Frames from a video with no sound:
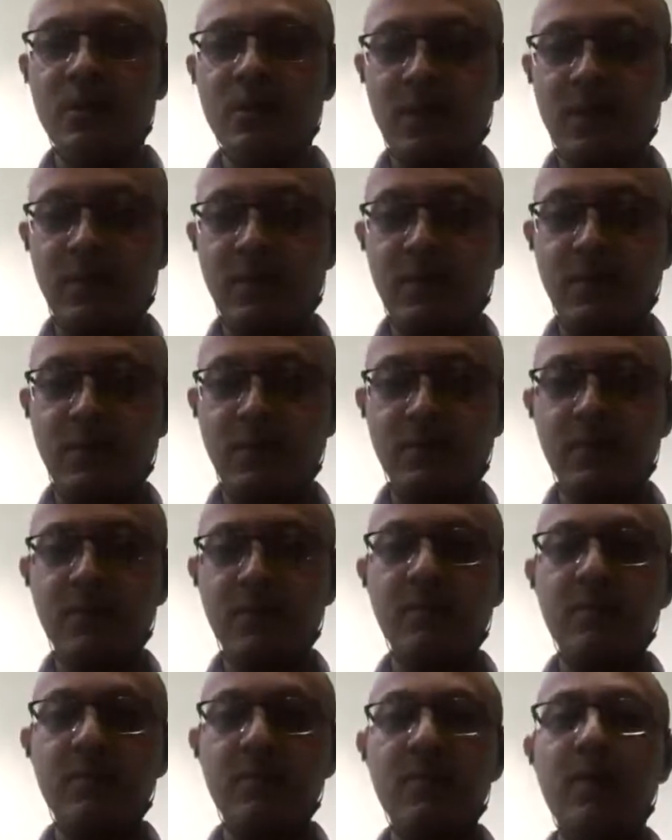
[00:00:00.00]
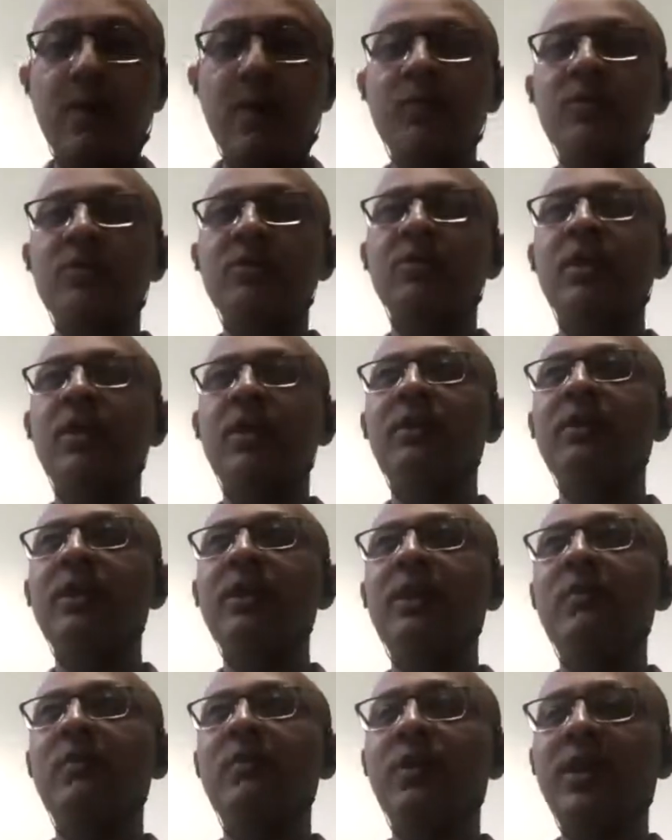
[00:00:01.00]
And Maharaj was saying
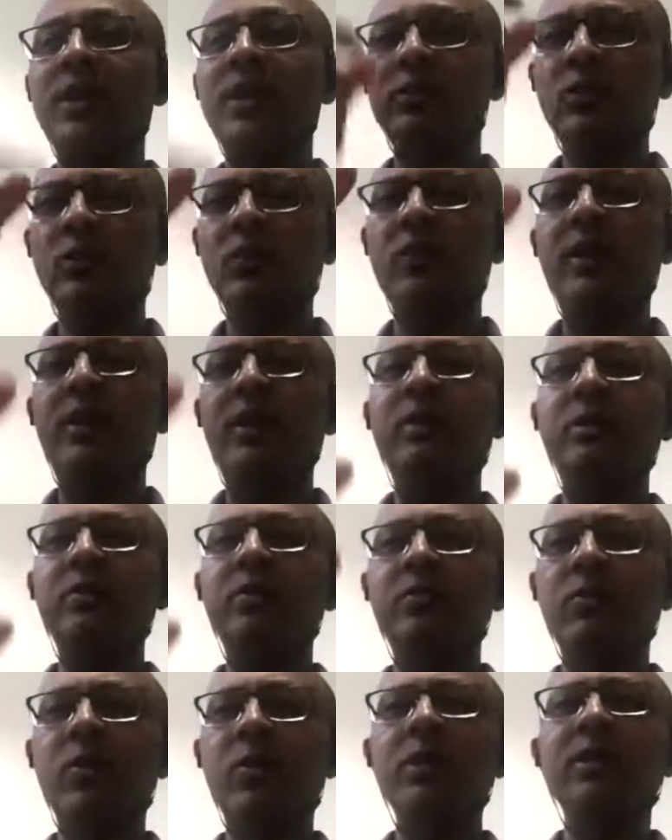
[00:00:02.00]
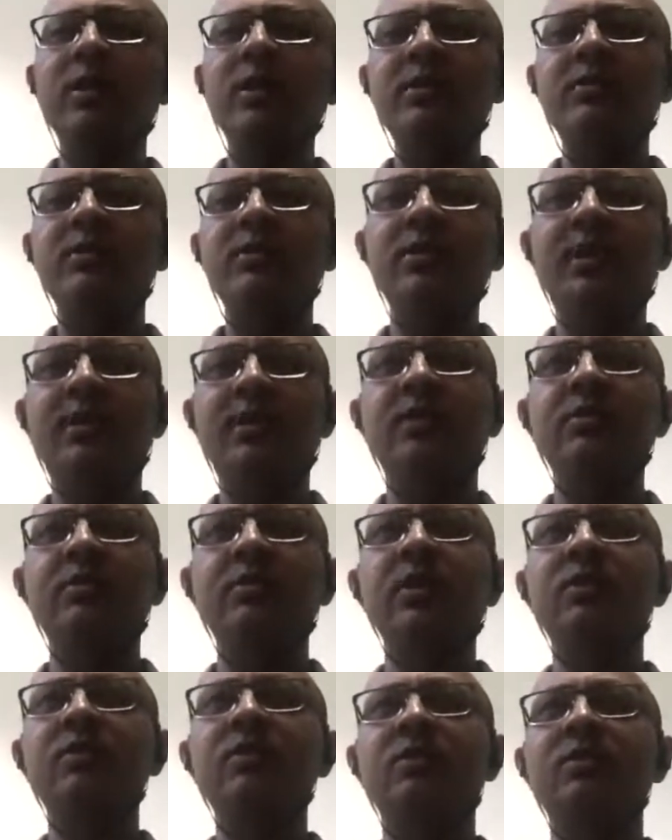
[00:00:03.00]
that one has to find out what is this eternal
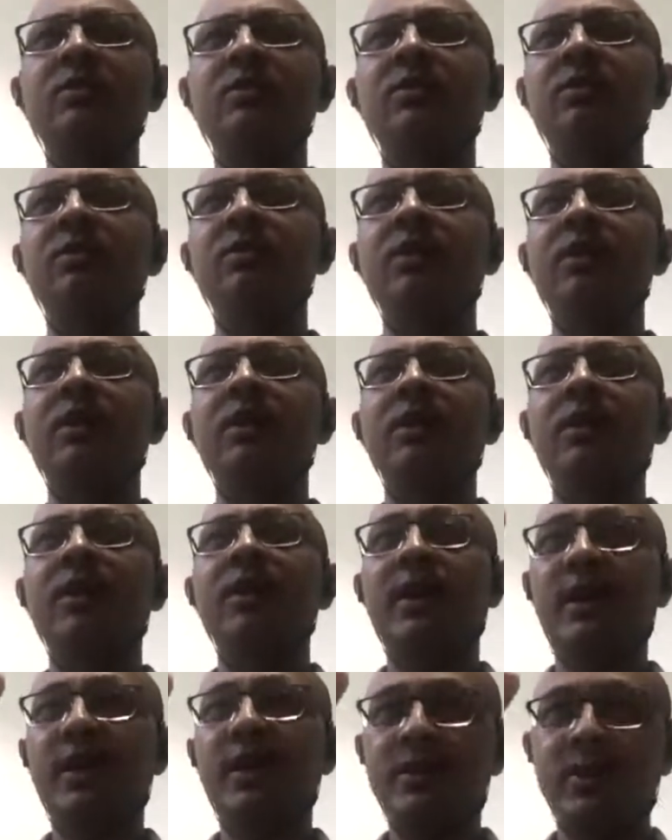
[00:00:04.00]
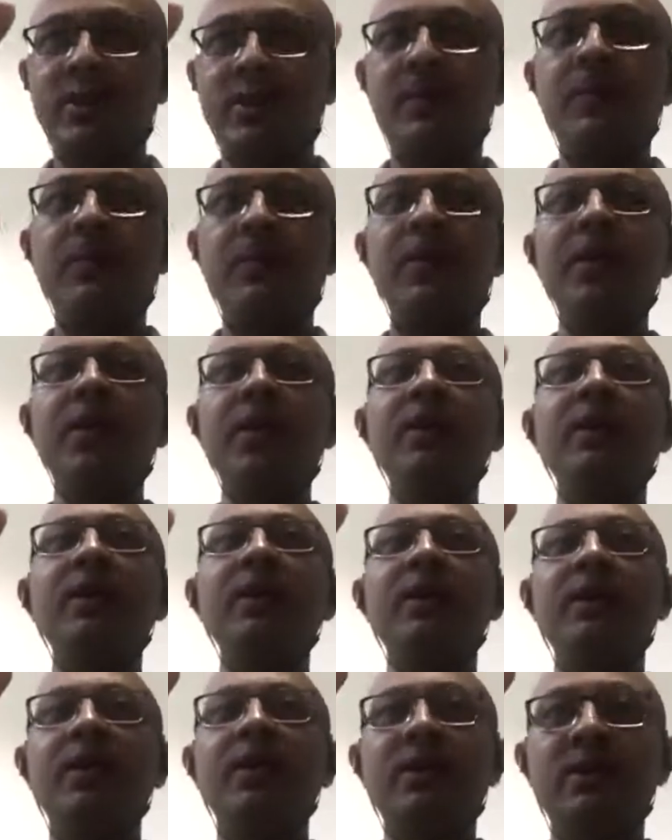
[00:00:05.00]
religion. It is simply
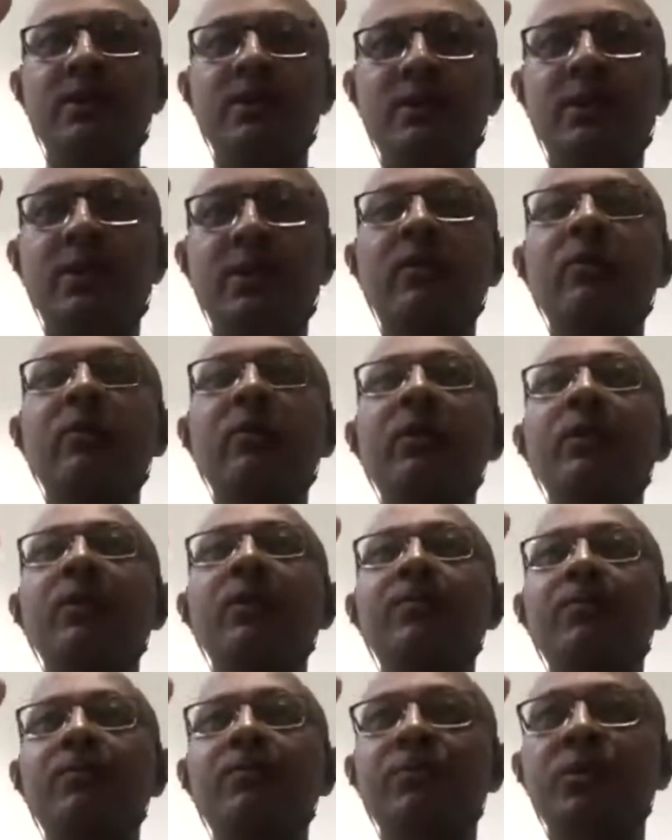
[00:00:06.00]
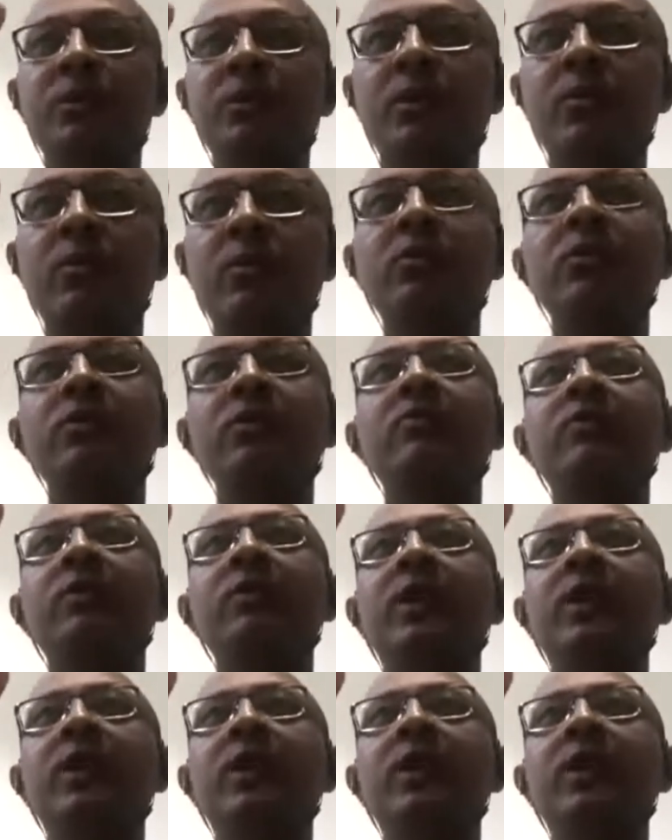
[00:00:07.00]
serving the lotus